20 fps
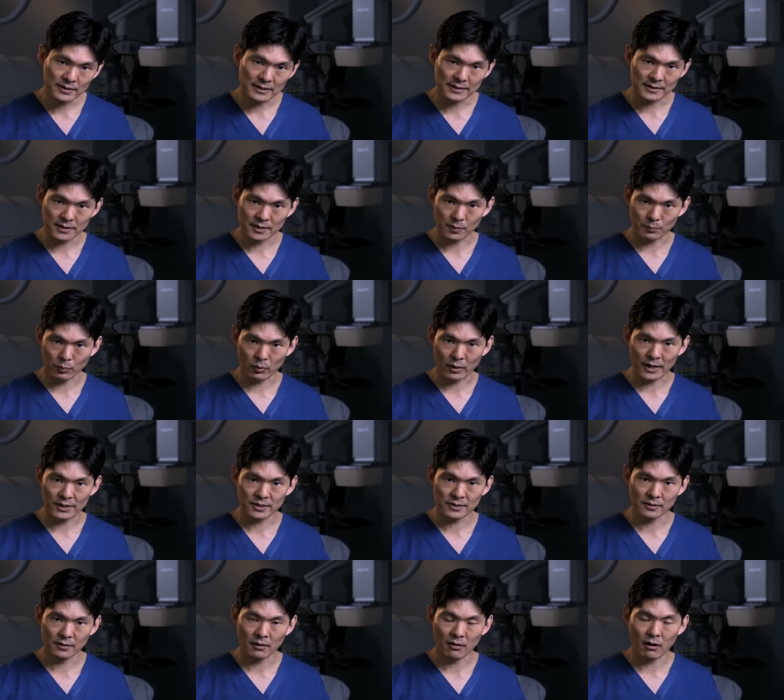that
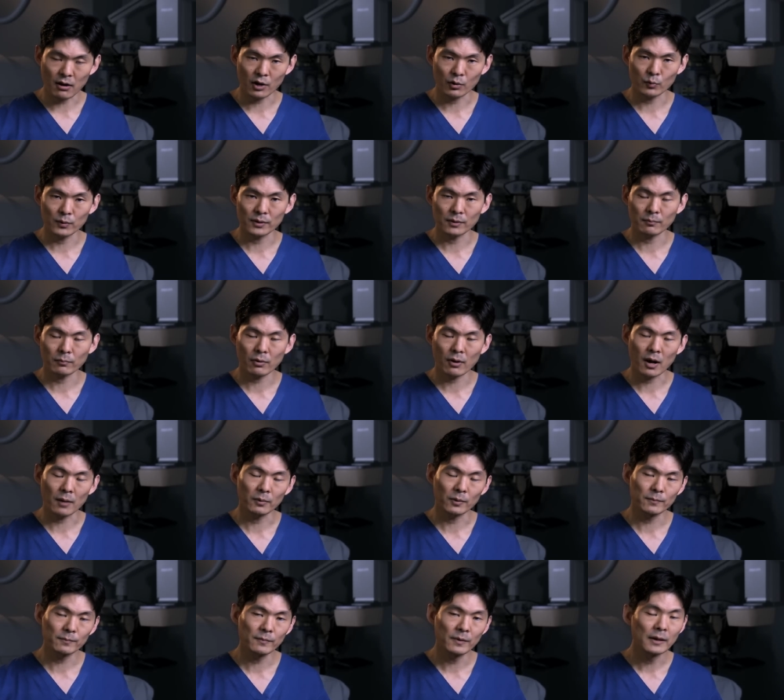suppress the heart rhythm
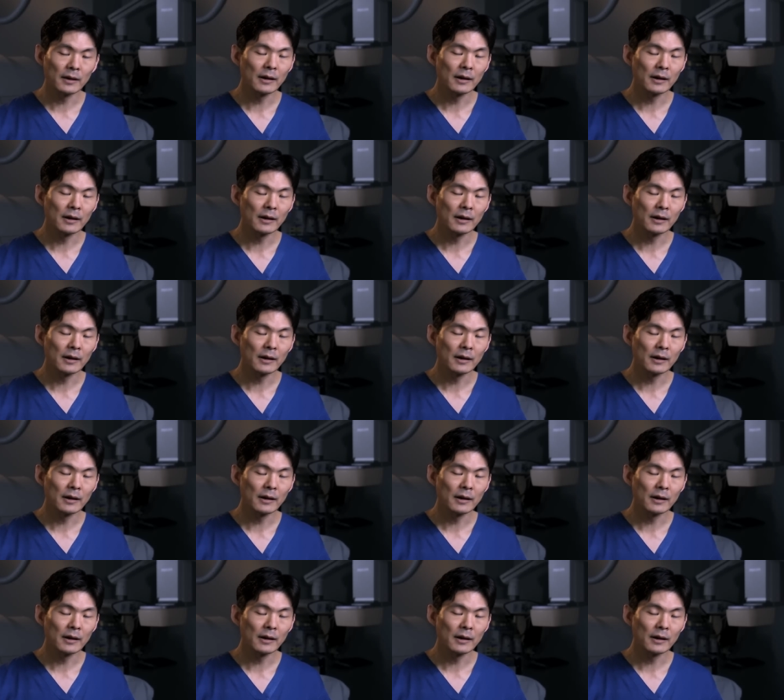problem.